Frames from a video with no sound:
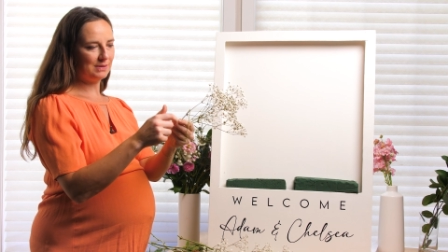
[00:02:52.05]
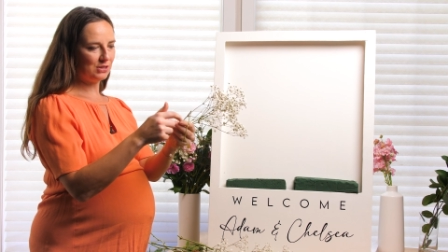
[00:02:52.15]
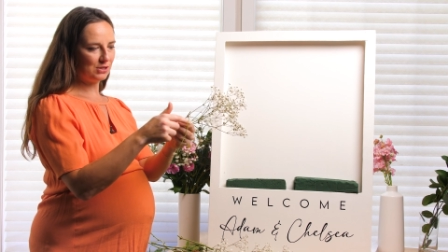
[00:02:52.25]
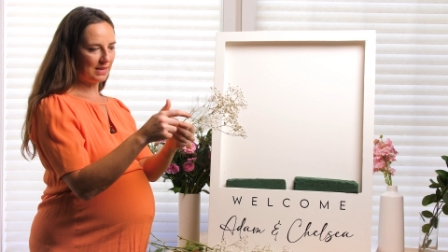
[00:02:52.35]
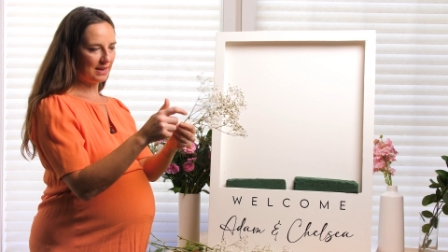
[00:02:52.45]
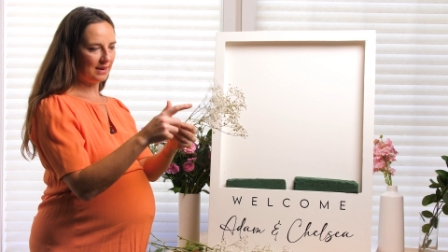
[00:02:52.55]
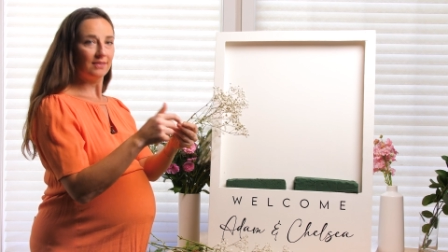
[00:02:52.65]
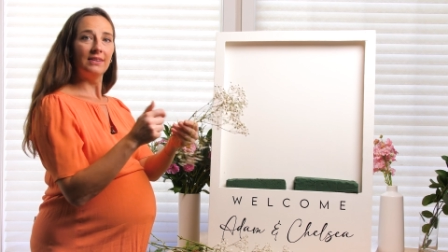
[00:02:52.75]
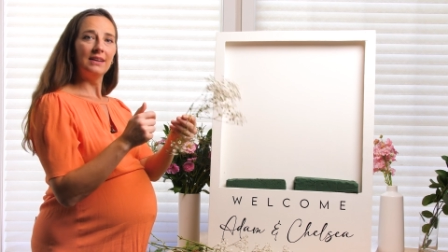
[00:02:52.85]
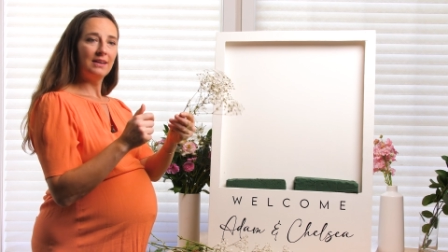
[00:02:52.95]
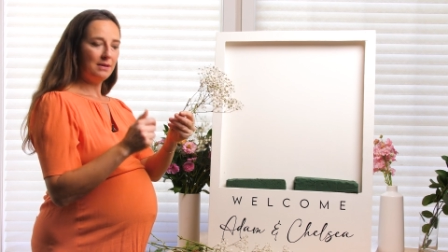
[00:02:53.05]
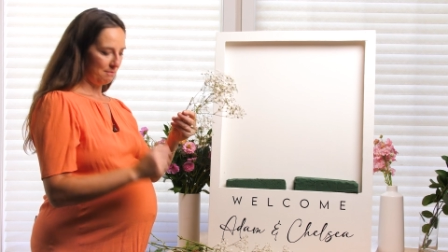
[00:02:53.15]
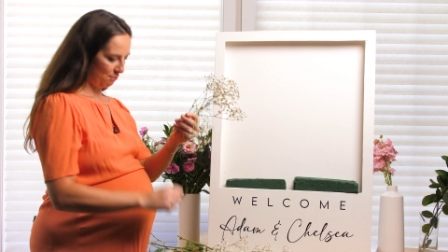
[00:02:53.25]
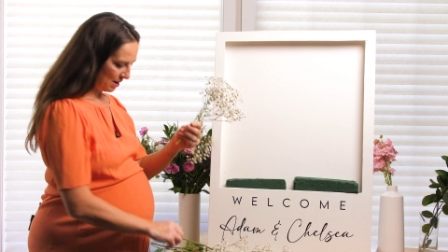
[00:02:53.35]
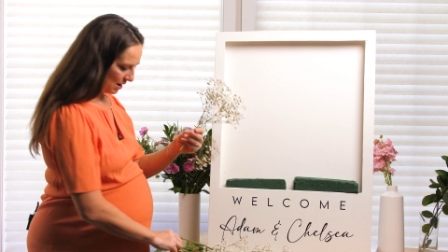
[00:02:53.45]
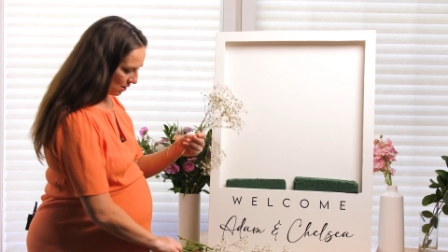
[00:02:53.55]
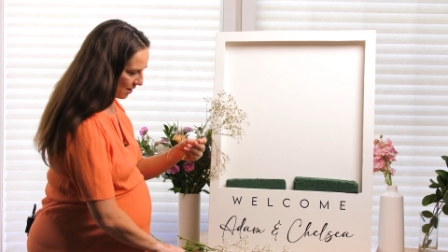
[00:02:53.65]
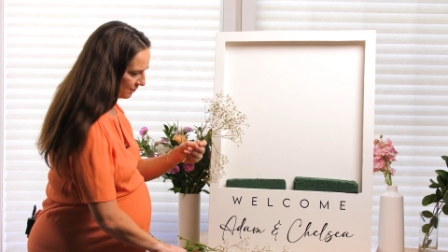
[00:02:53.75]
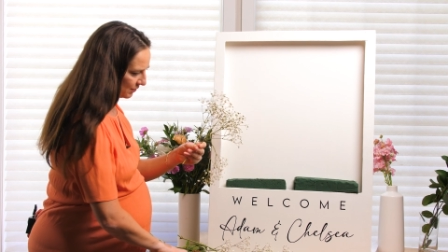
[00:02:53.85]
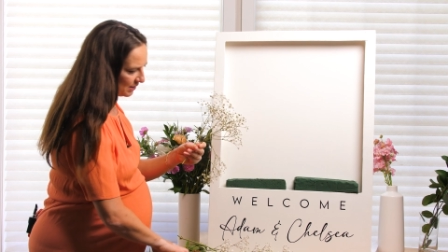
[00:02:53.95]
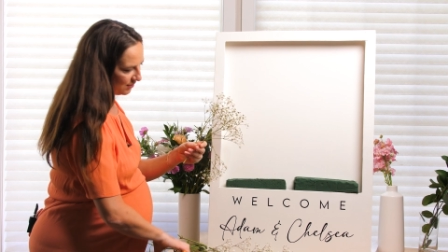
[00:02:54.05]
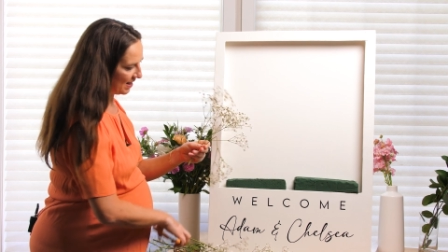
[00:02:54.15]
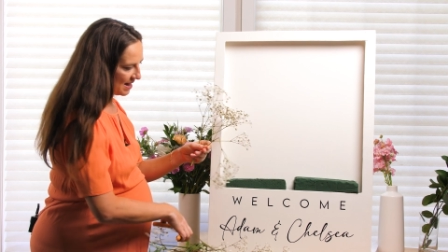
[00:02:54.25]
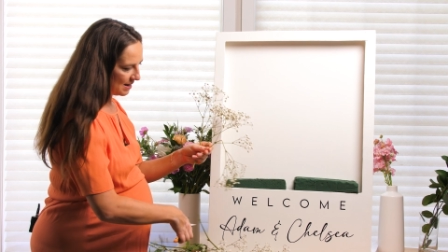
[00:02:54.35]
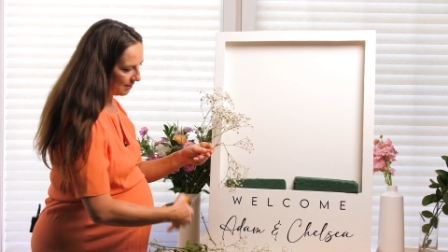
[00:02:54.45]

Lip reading: that just kind of break off, so that's fine.